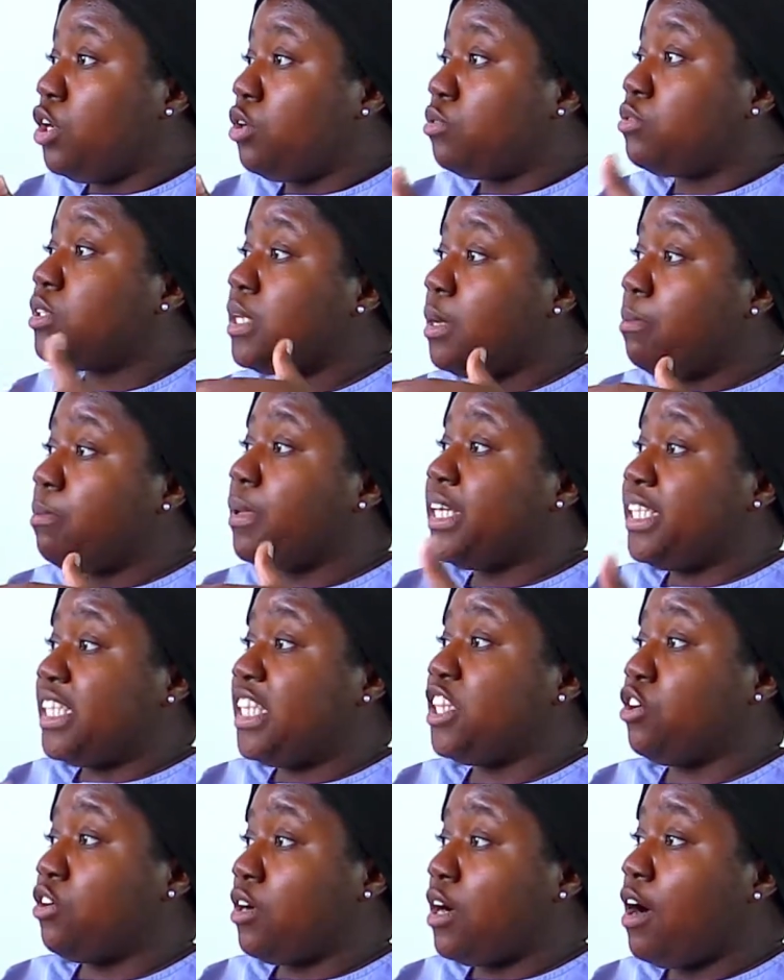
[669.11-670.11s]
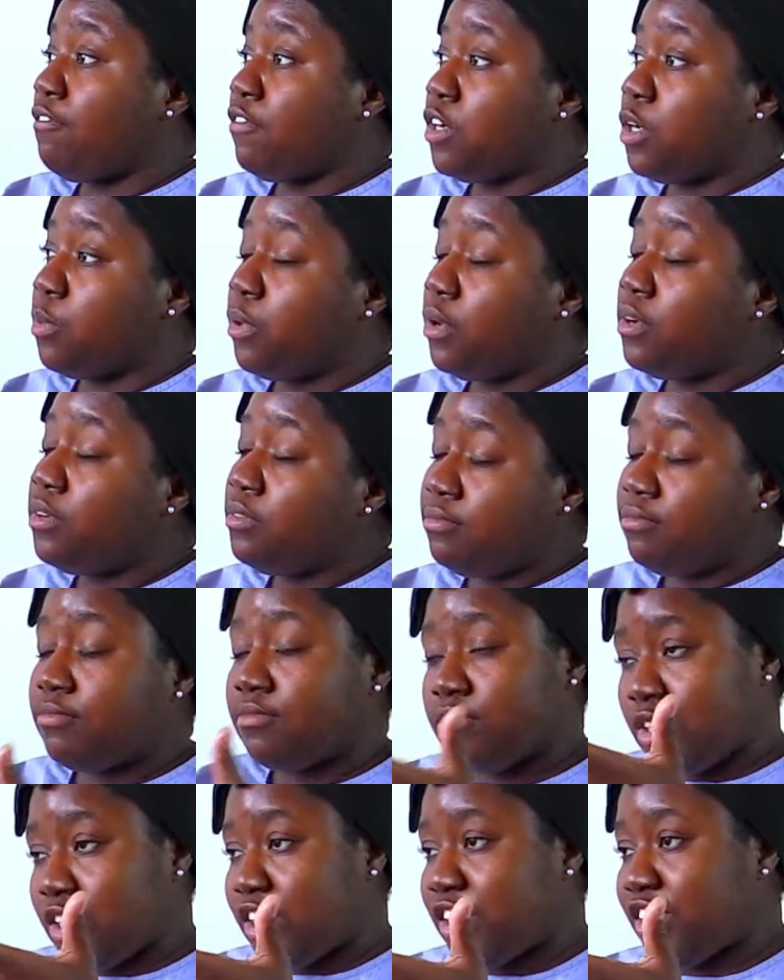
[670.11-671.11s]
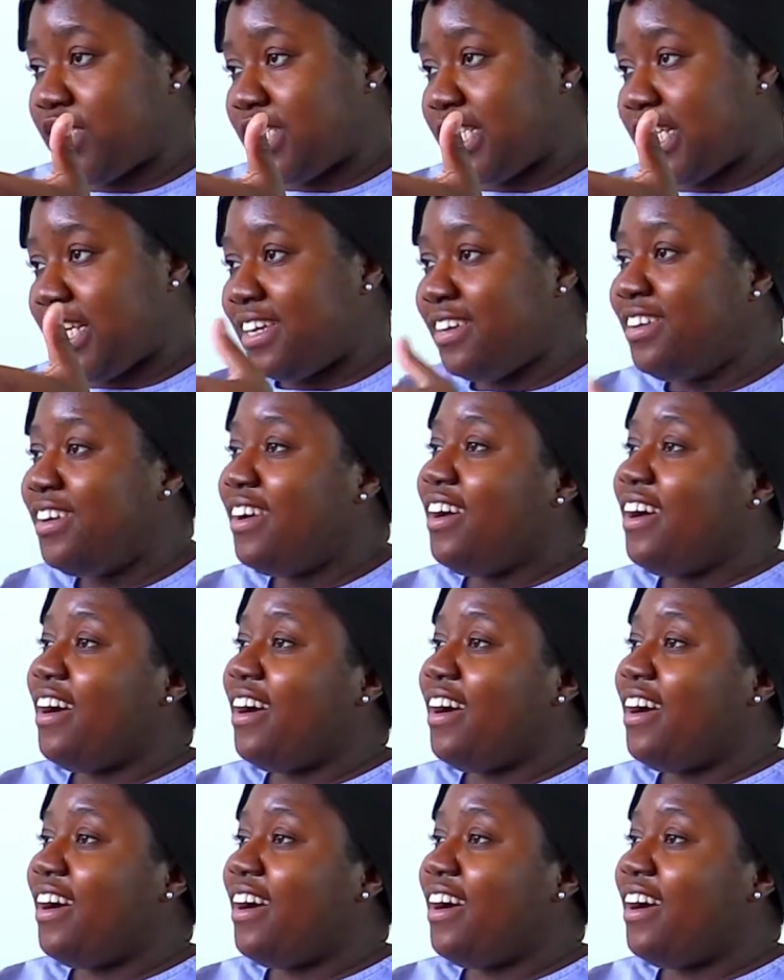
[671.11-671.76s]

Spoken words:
someplace that they're comfortable, which is C.